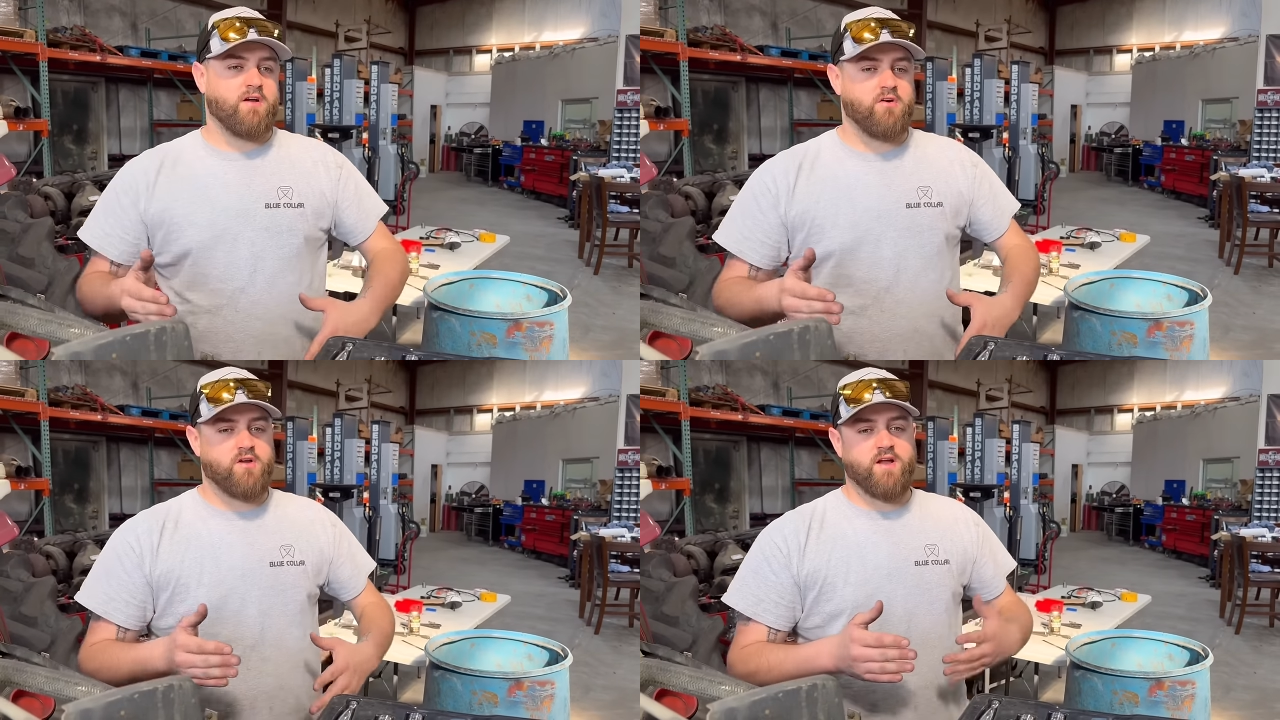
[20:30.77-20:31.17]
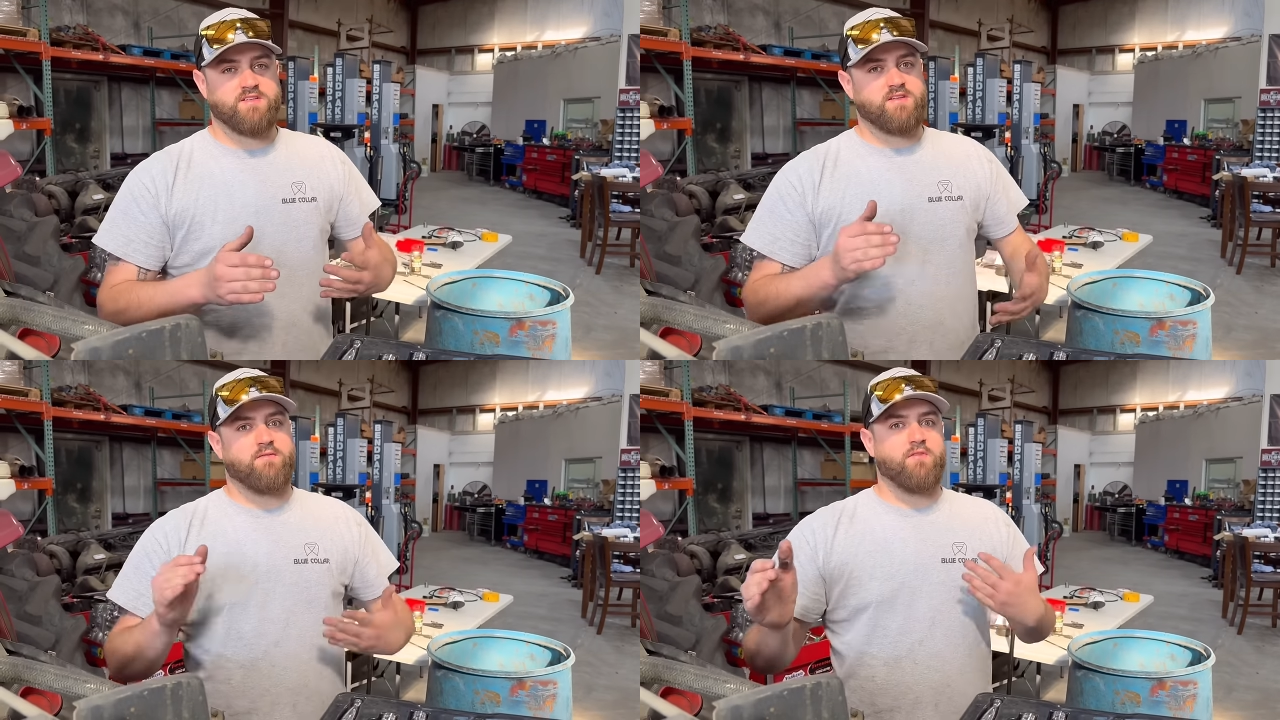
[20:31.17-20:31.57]
all kinds
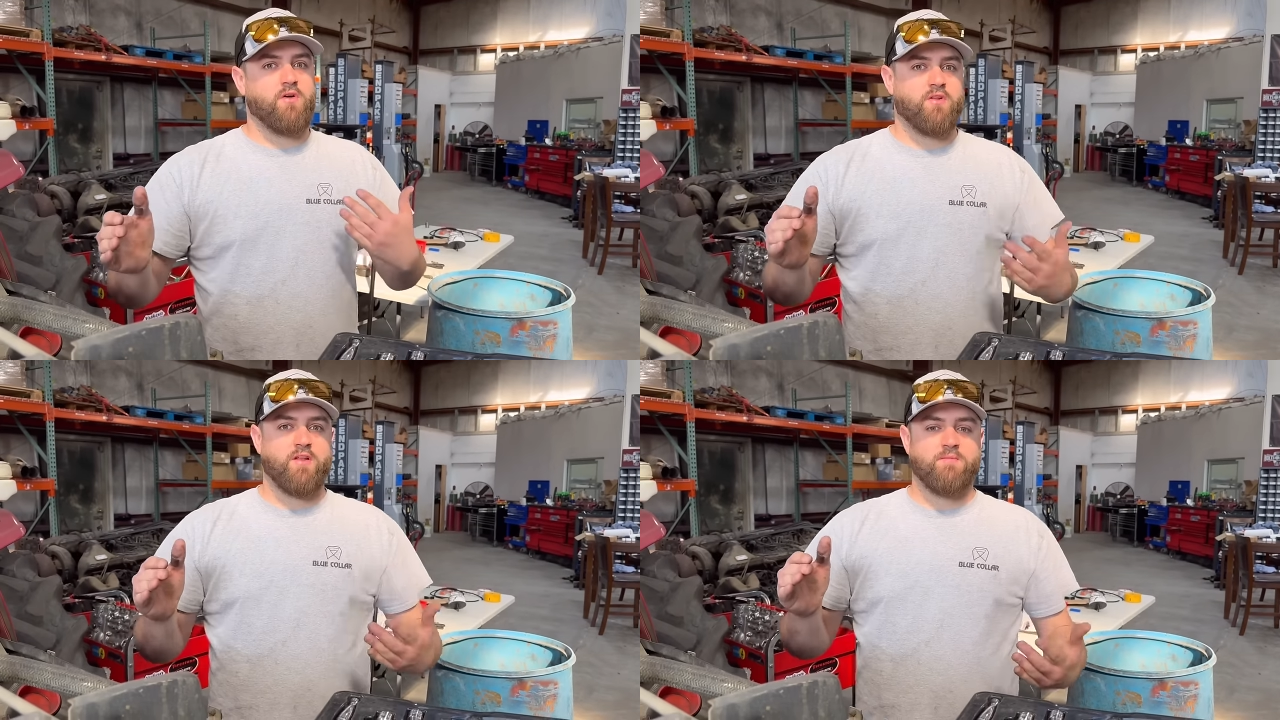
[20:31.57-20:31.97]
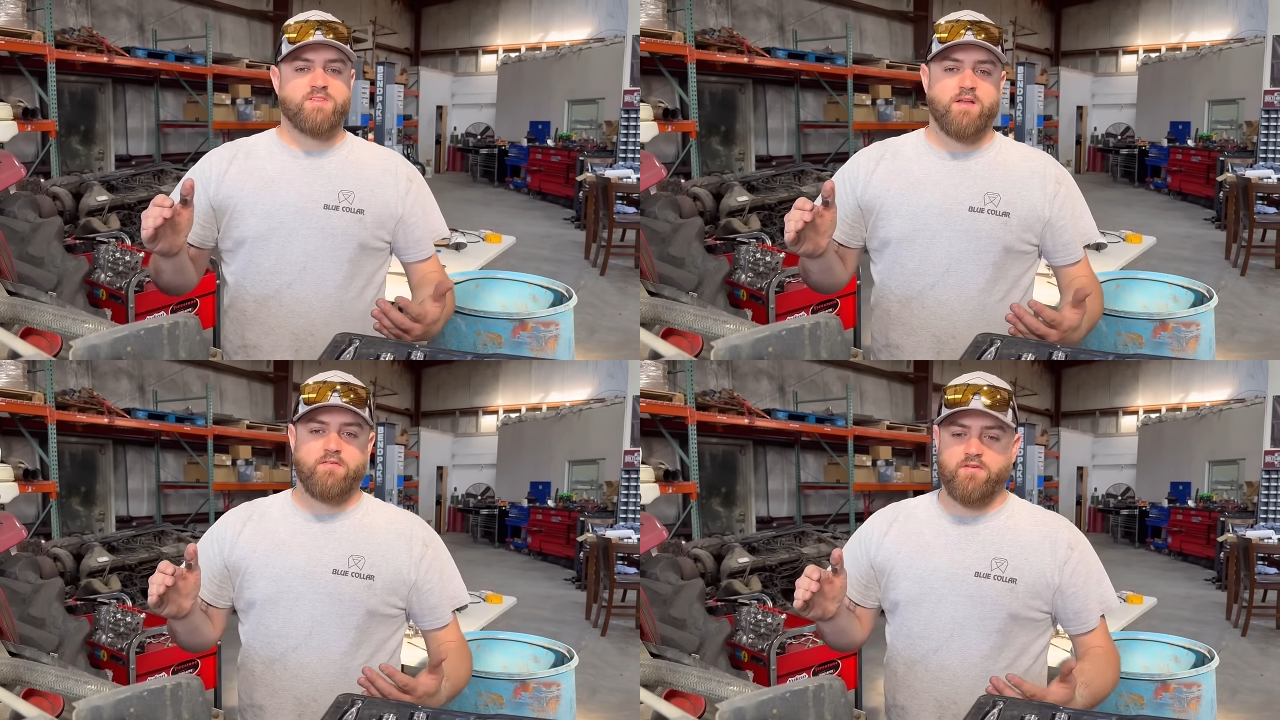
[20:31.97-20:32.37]
of stuff loaded up this
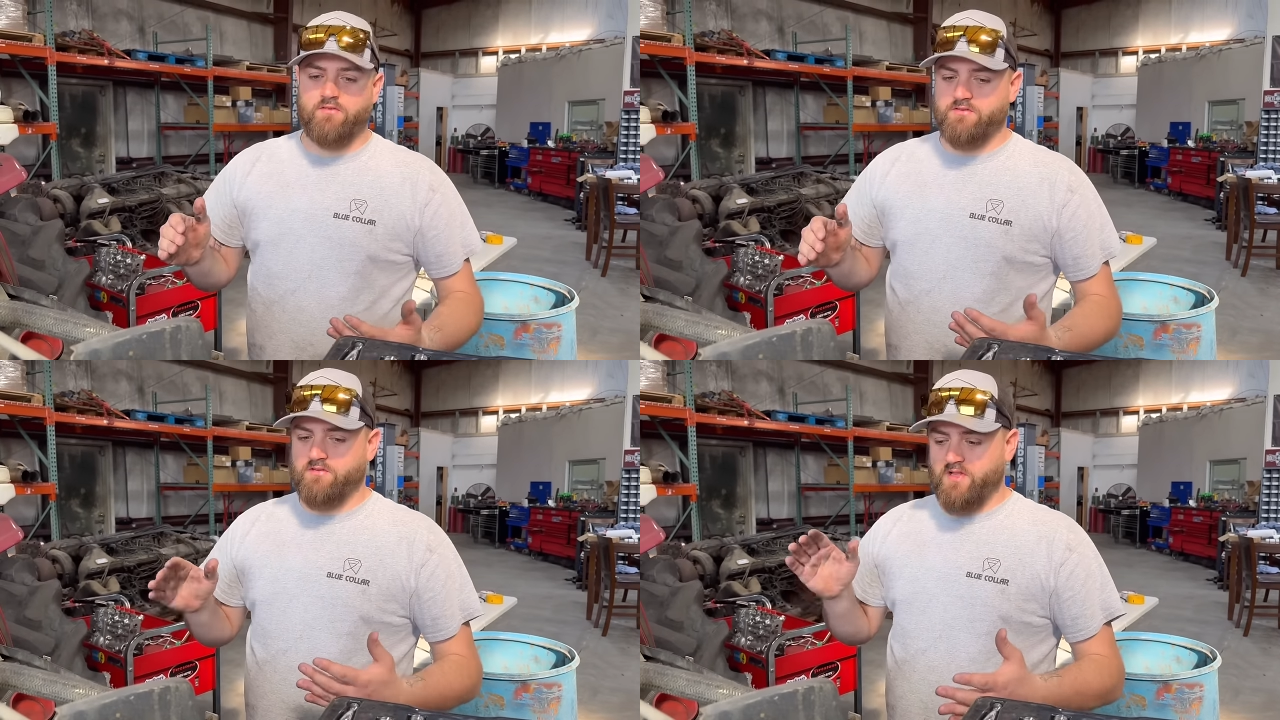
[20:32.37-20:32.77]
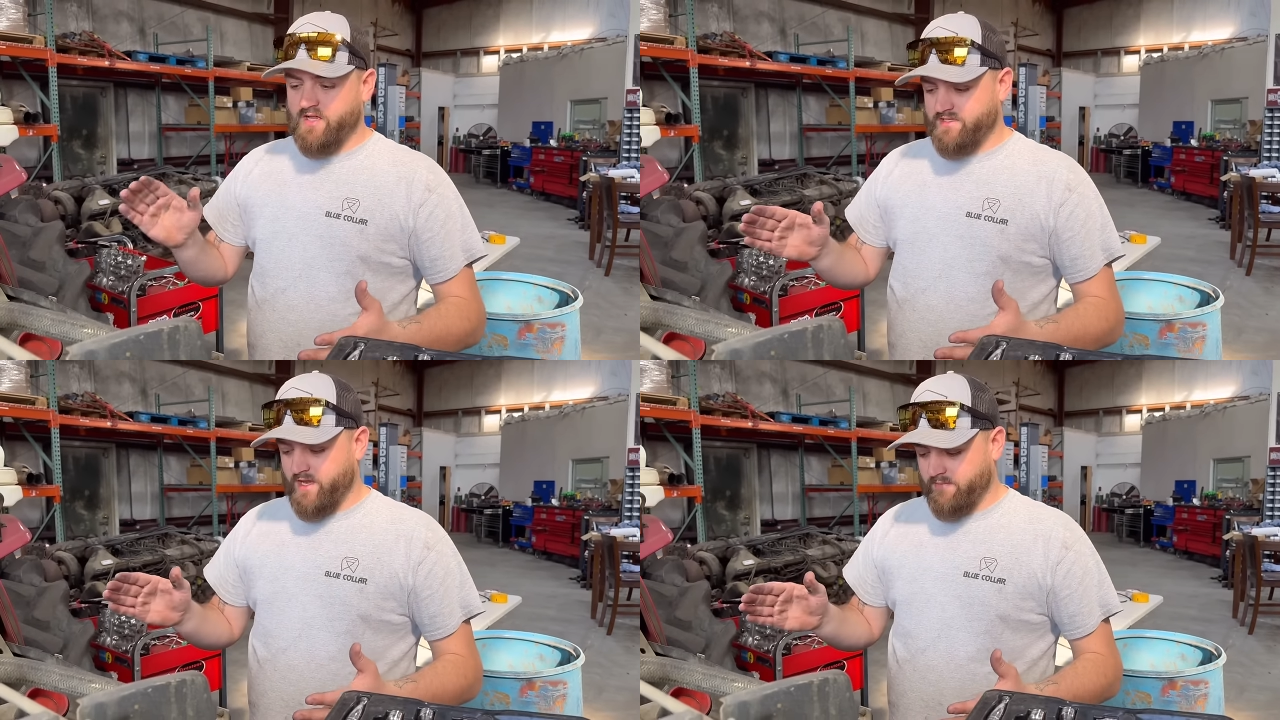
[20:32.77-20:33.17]
afternoon. So
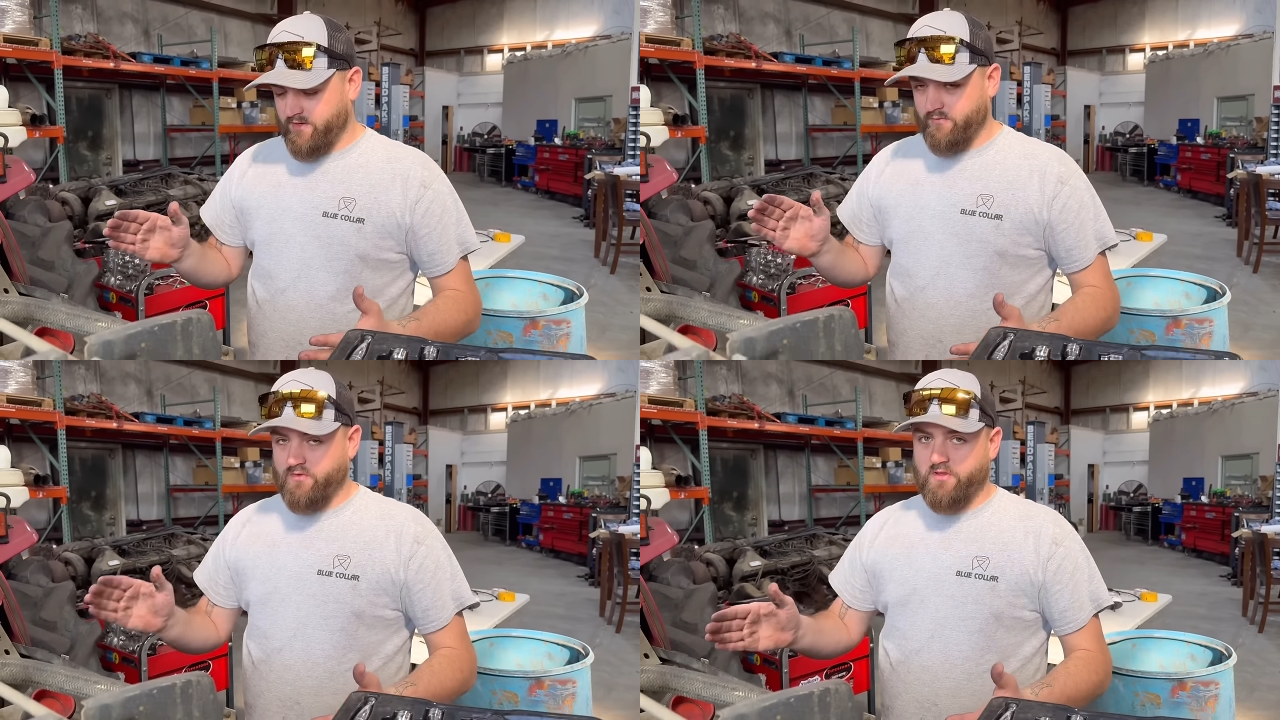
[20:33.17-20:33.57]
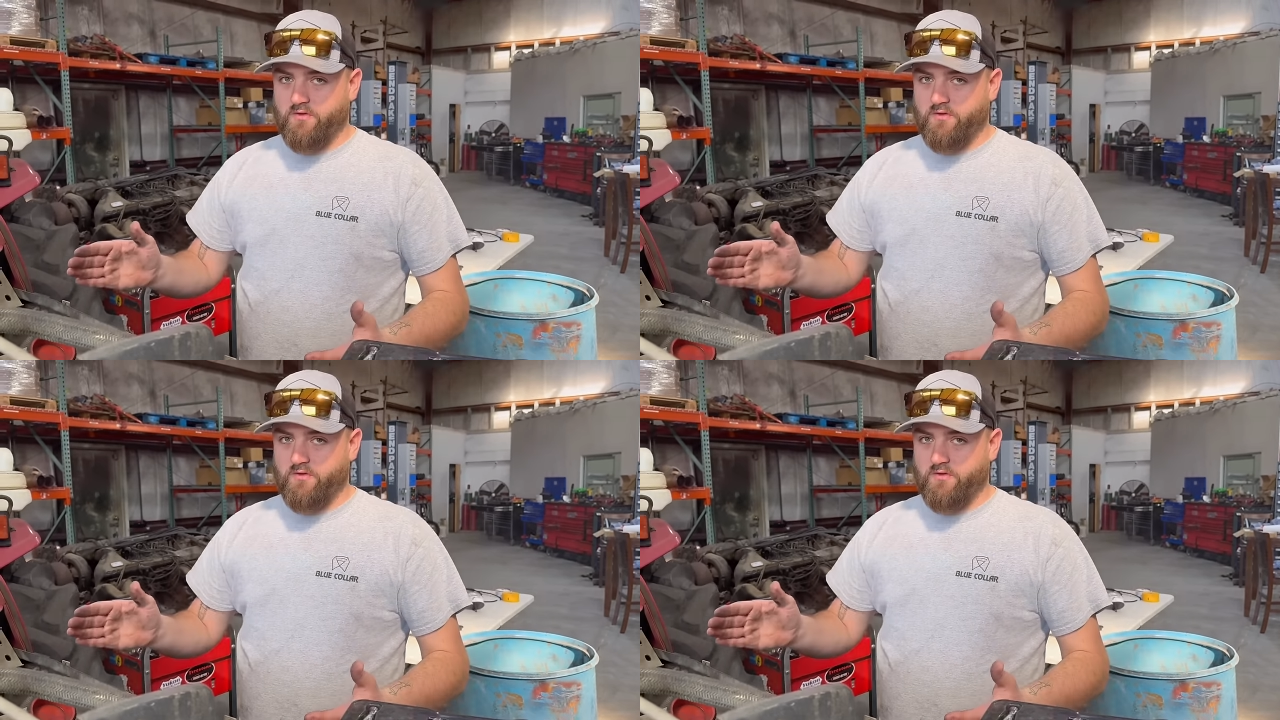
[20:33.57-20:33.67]
lots happening really